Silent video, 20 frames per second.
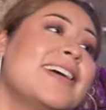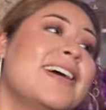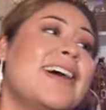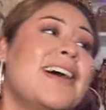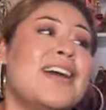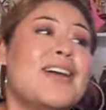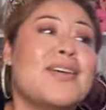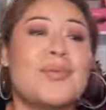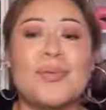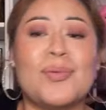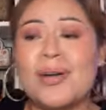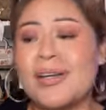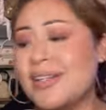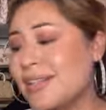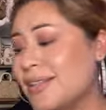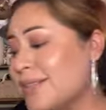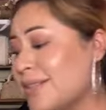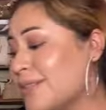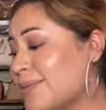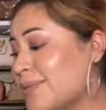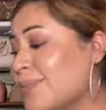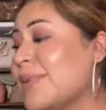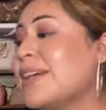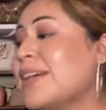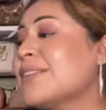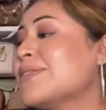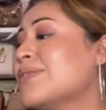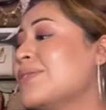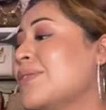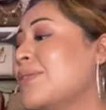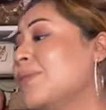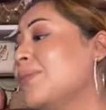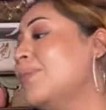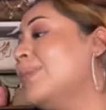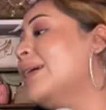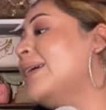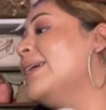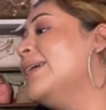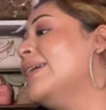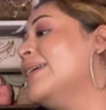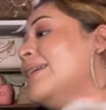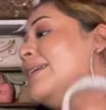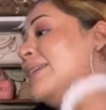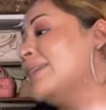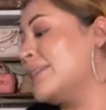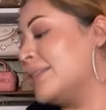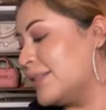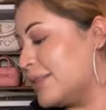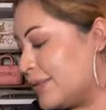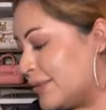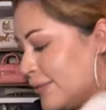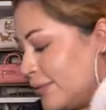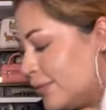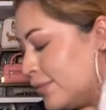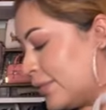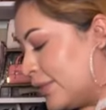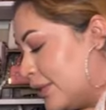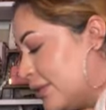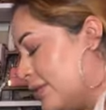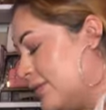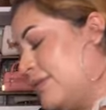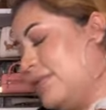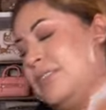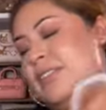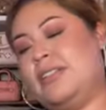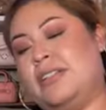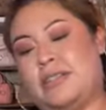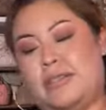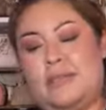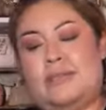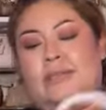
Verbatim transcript: I wanted this bag so bad. Oh my God.